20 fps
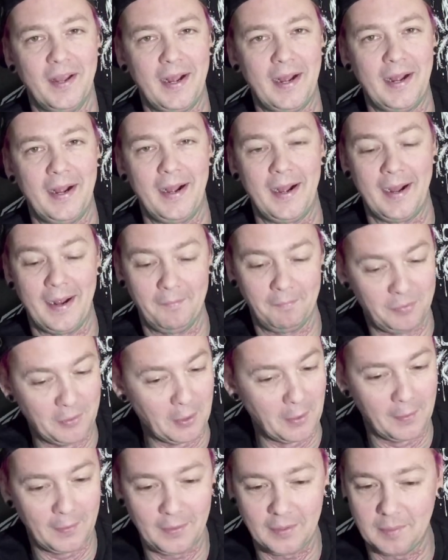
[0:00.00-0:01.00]
I'm
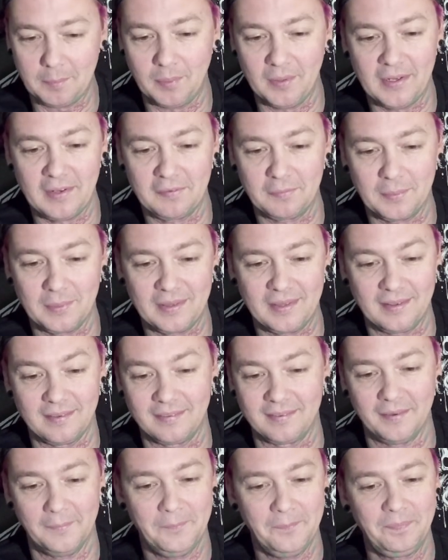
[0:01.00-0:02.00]
thoroughly pleased with
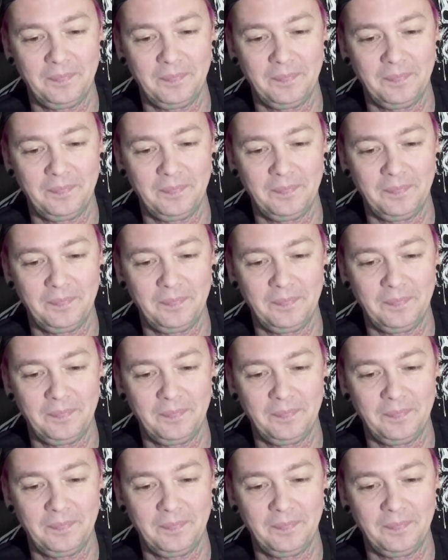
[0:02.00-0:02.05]
this.